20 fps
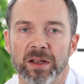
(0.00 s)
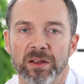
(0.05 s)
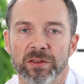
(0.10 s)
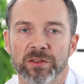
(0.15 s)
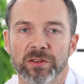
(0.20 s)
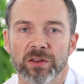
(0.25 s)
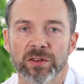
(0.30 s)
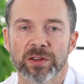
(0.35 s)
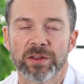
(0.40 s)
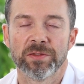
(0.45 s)

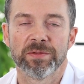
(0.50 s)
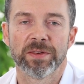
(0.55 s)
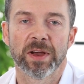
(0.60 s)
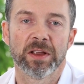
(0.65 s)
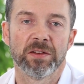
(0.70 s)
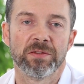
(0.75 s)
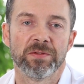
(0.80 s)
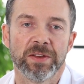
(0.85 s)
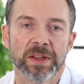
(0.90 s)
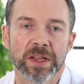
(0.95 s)

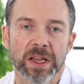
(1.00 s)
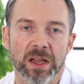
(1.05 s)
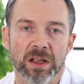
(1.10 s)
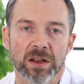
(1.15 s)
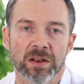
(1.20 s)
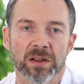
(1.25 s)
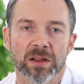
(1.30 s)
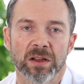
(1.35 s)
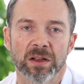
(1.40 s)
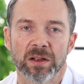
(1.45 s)
certified
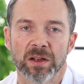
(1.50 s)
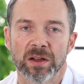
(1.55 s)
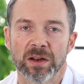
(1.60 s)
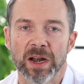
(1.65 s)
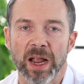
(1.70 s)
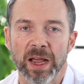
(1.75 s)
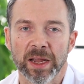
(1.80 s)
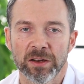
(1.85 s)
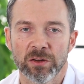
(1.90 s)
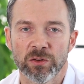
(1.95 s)
vegan
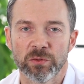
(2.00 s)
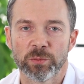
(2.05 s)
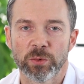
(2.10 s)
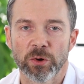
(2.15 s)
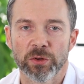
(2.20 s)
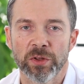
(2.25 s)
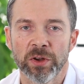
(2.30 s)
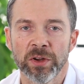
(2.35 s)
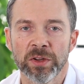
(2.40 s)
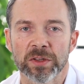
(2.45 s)
line of
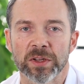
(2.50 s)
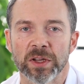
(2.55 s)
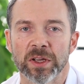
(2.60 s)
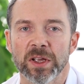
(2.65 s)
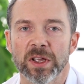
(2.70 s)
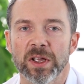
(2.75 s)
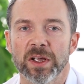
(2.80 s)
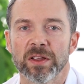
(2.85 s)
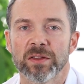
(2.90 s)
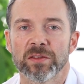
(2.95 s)
product.
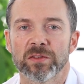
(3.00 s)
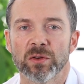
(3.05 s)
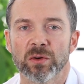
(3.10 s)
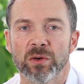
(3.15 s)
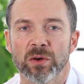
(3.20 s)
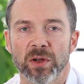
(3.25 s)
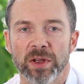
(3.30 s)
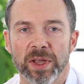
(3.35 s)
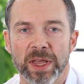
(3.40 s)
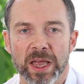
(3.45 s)

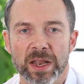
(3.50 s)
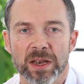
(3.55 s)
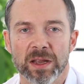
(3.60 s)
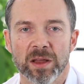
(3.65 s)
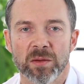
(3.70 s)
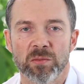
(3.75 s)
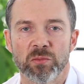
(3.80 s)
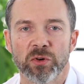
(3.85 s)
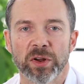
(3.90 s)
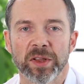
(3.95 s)
So again,
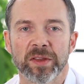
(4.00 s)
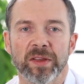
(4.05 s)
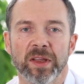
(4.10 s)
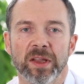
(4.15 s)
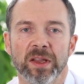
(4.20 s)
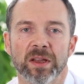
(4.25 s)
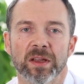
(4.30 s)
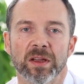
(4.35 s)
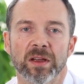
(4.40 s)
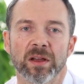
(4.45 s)

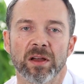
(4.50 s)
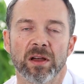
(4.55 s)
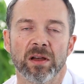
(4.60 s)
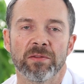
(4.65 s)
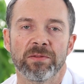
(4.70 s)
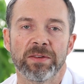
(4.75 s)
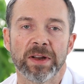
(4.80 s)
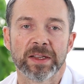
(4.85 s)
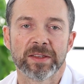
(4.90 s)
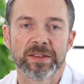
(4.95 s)
embracing
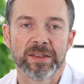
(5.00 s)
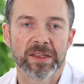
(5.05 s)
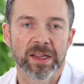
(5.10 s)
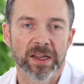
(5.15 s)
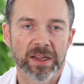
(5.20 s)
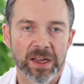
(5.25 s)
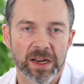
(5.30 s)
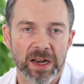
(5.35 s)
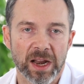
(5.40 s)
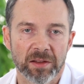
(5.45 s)
a
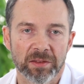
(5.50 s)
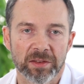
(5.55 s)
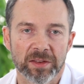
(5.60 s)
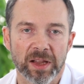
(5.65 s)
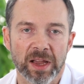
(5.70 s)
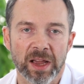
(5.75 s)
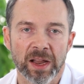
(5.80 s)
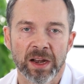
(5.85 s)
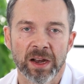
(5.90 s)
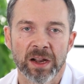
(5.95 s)
flexitarian
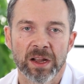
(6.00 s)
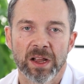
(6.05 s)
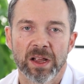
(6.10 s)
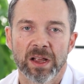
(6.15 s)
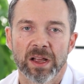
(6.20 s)
lifestyle.